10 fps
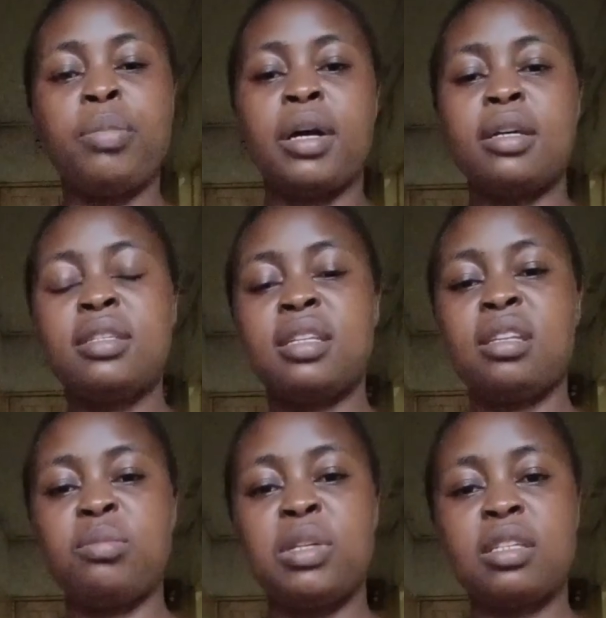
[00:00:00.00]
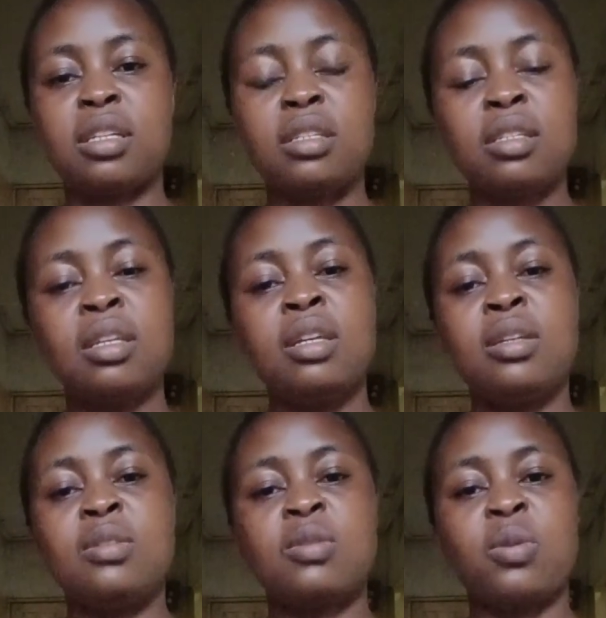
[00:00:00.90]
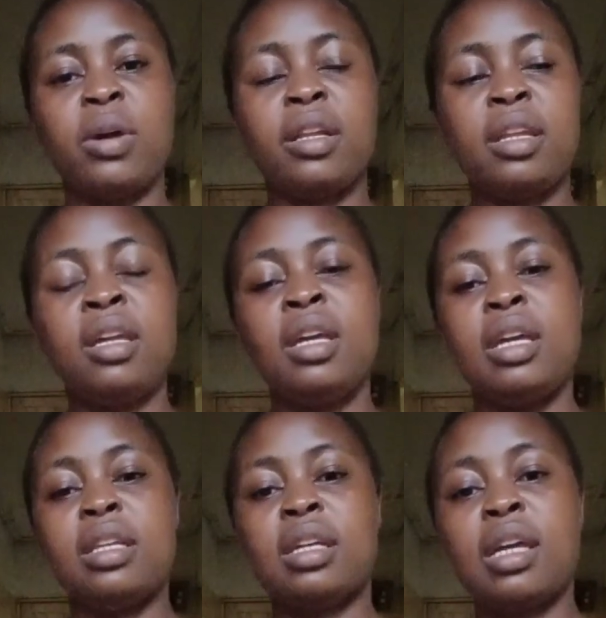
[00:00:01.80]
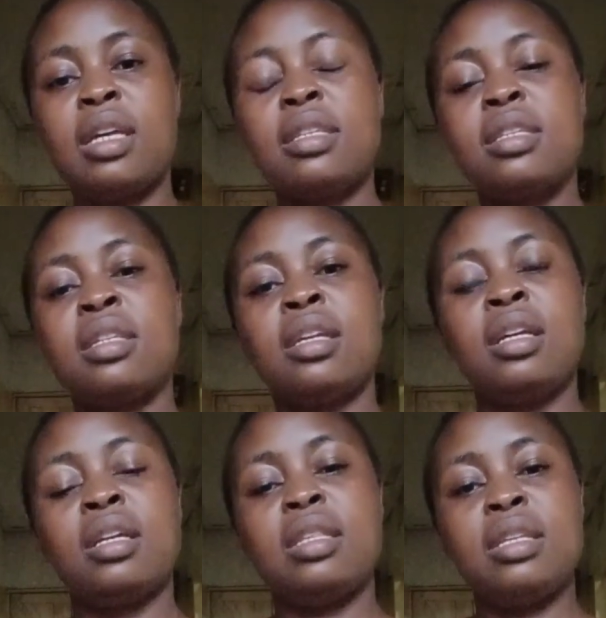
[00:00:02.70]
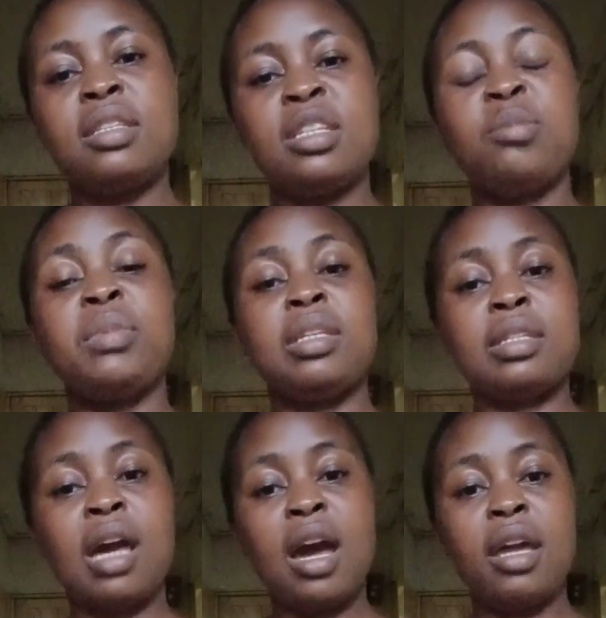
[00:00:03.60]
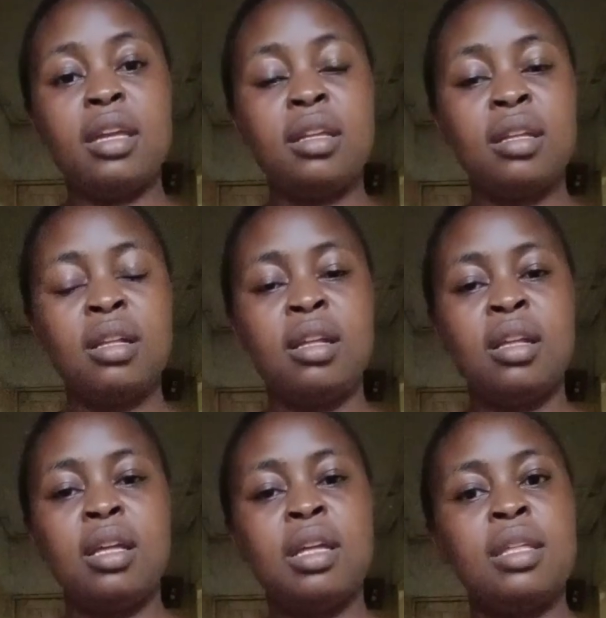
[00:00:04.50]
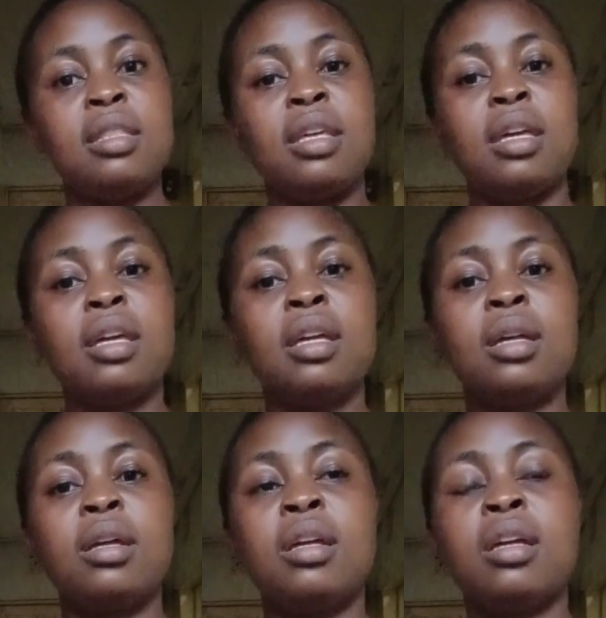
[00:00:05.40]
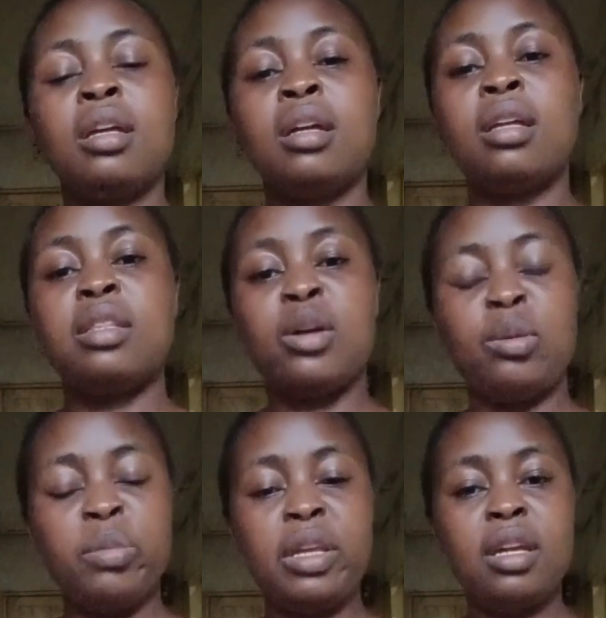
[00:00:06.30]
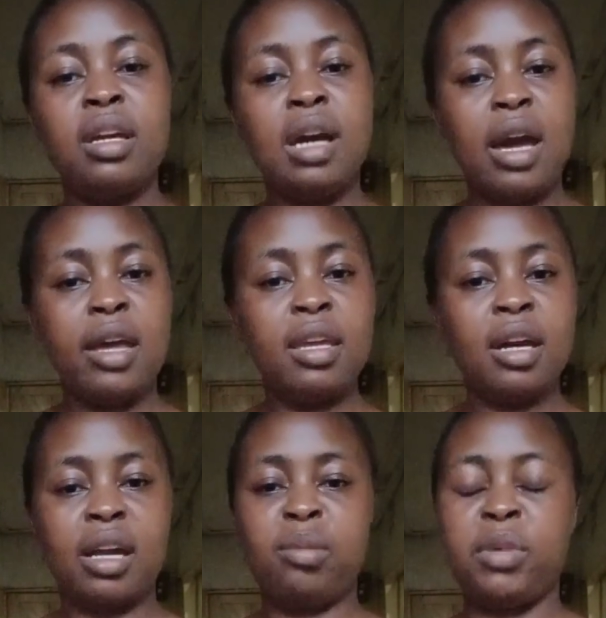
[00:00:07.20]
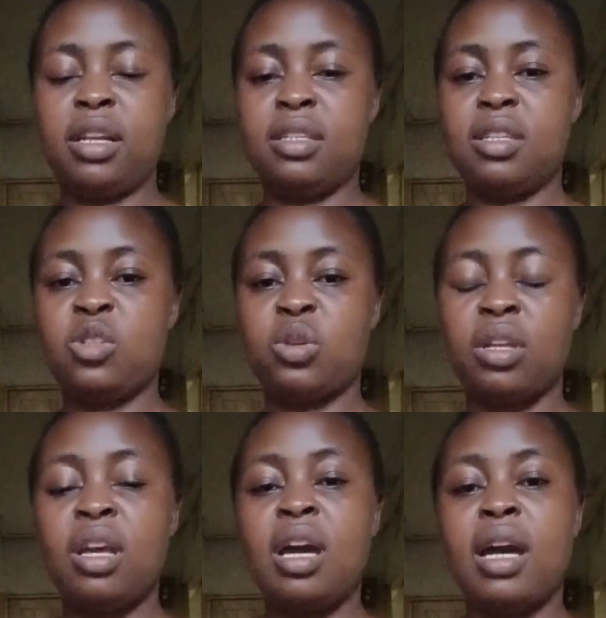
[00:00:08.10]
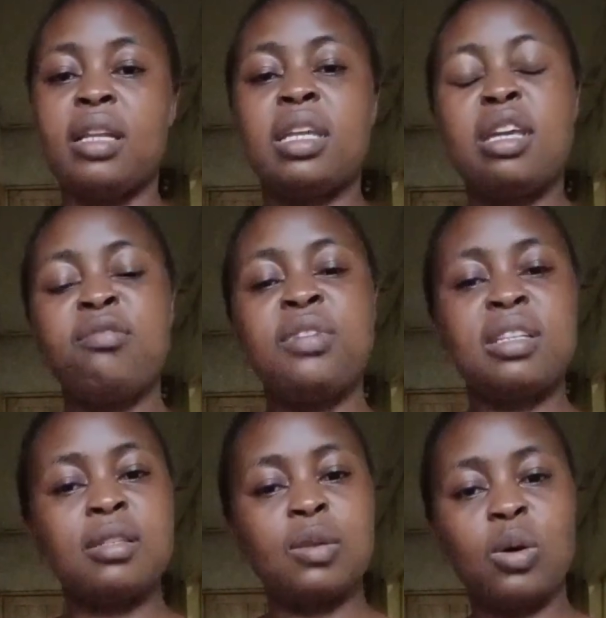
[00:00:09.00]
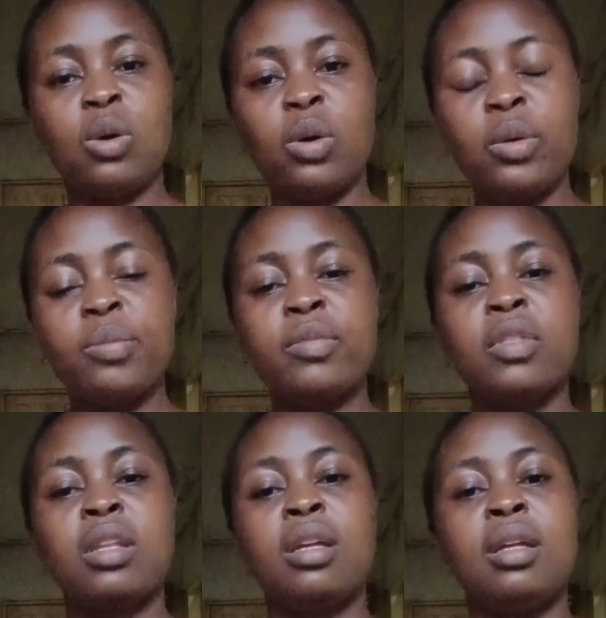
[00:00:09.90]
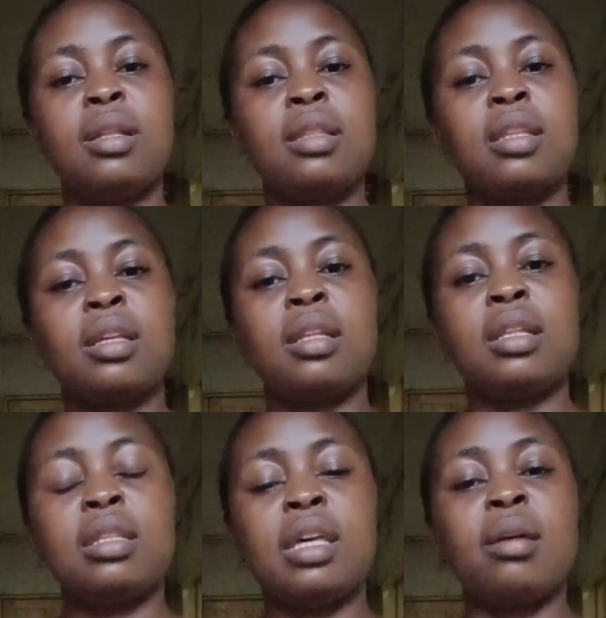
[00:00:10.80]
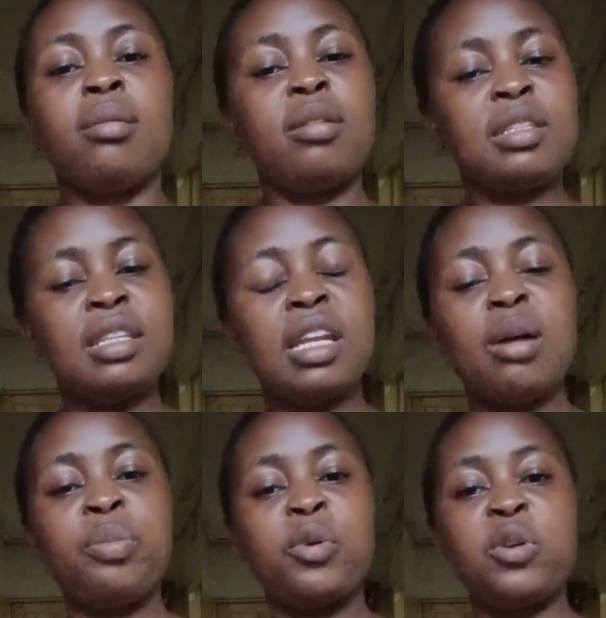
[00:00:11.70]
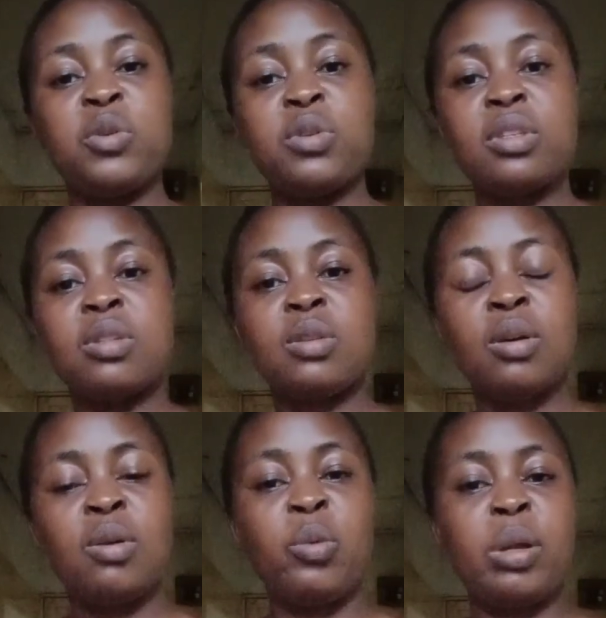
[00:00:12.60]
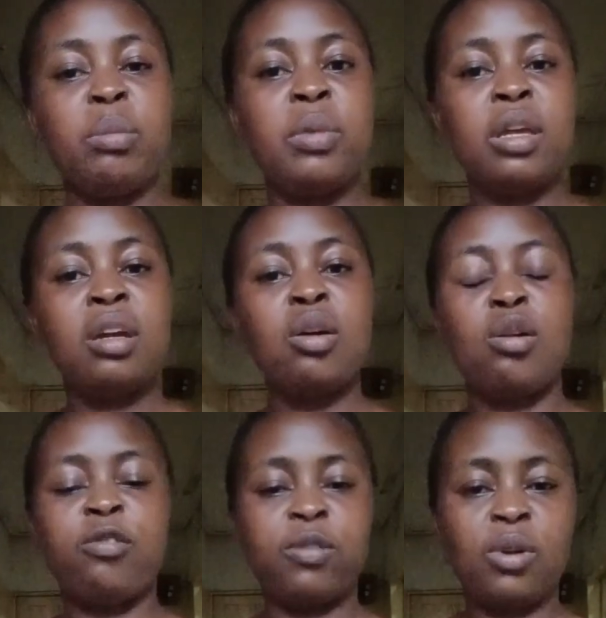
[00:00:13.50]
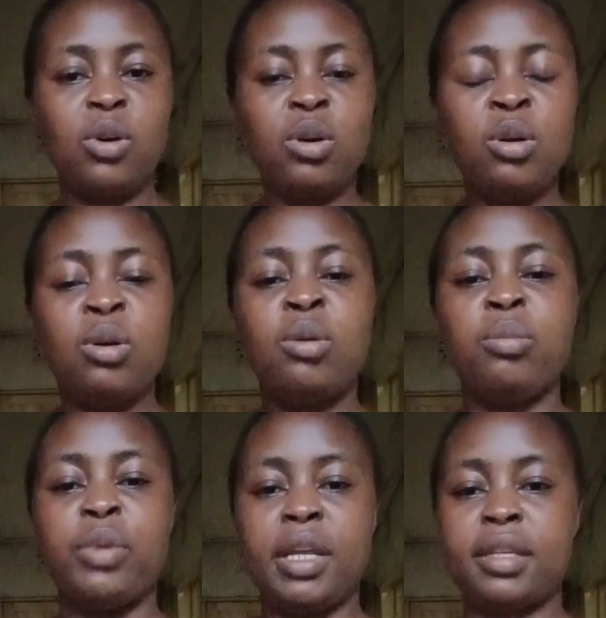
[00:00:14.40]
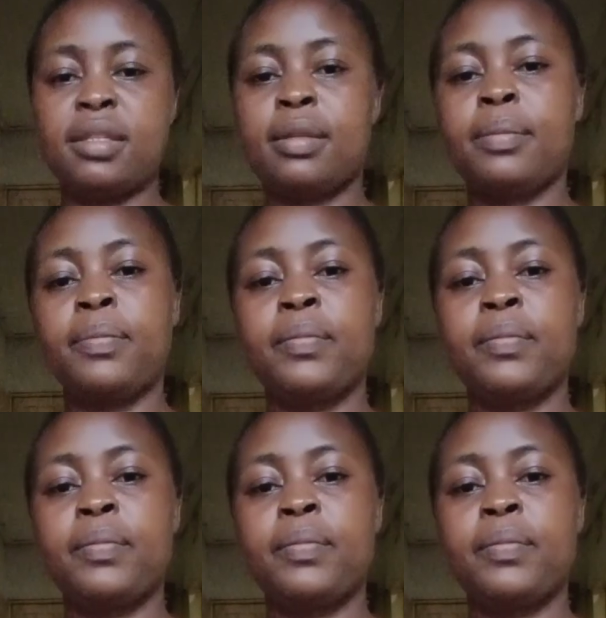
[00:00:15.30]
per centimeters squared. In case this steam is high, there will be high caramelization, and if it's low, the syrup produced will be of low brix.